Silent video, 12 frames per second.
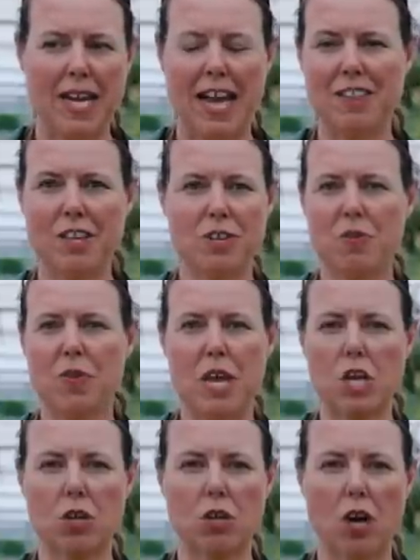and then you
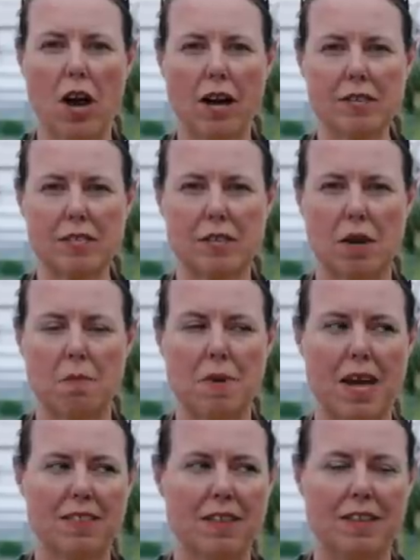think you lost
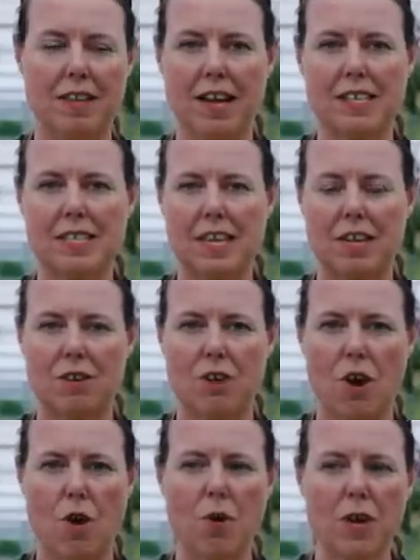them, and then the next thing you
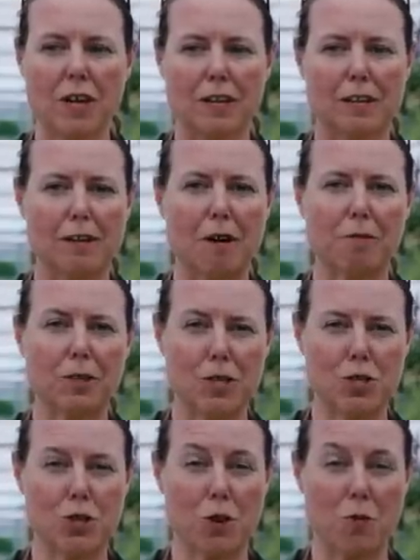know, you're not
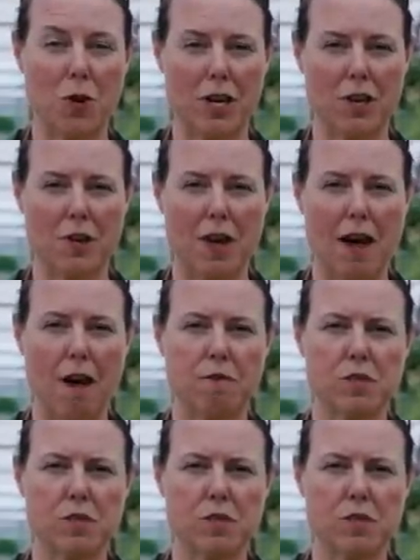really sure what you have.